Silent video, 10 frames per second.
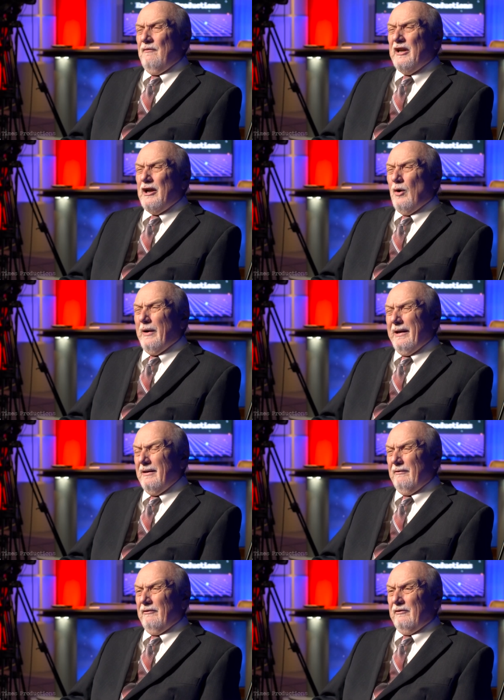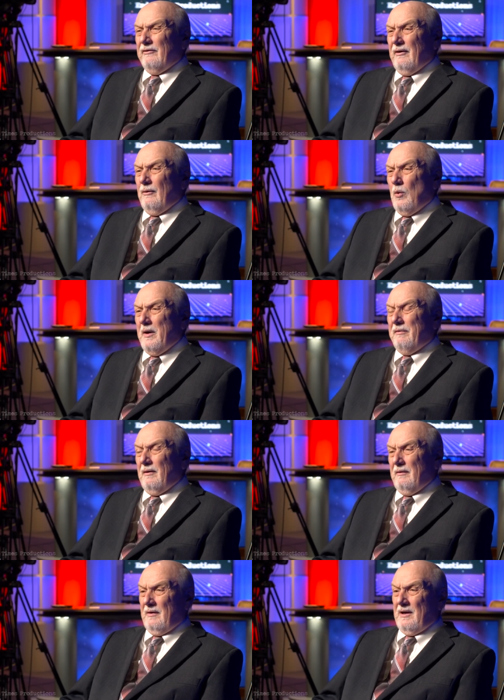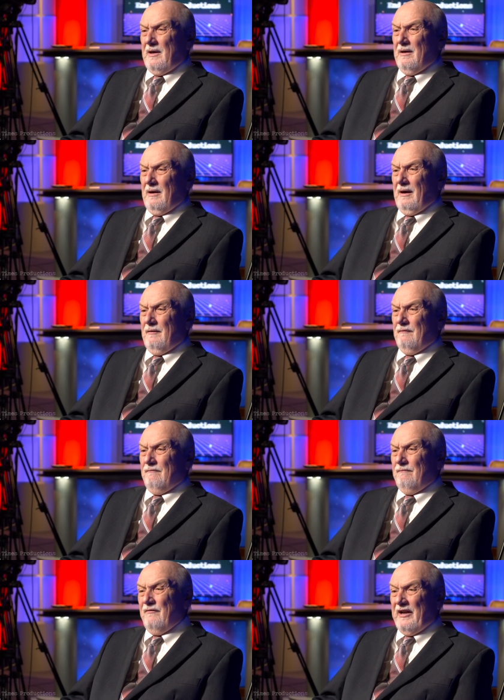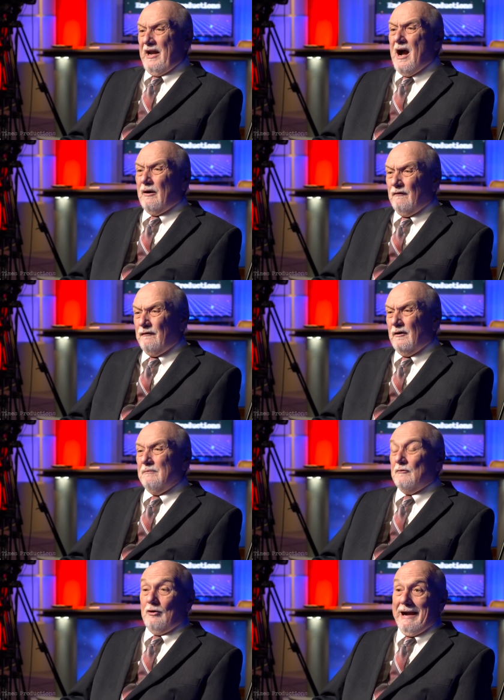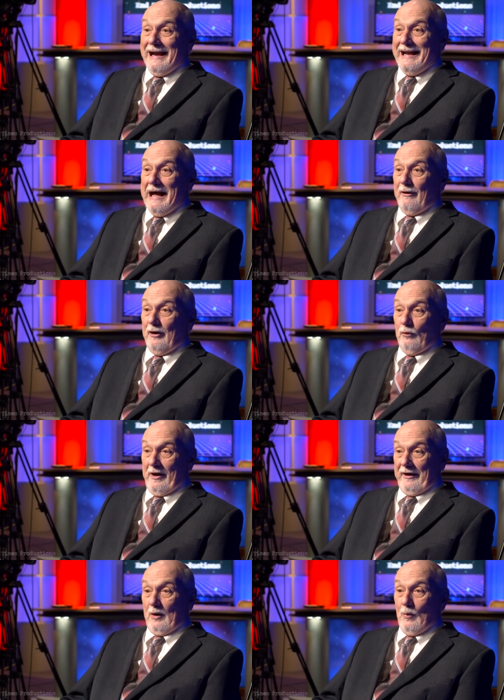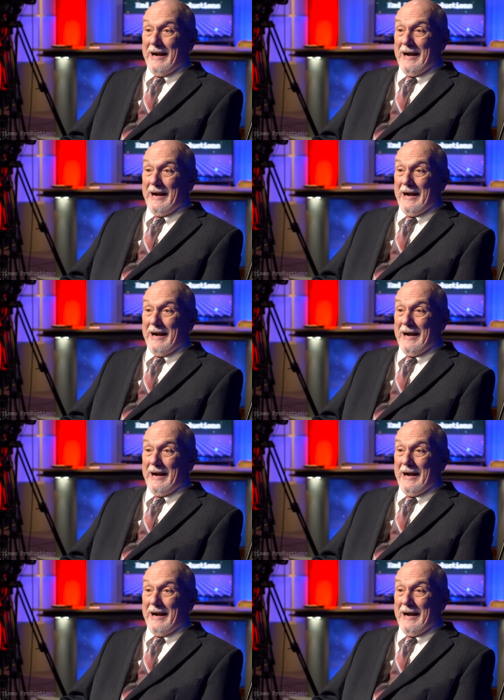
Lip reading: The video ends with the videographer crying out and running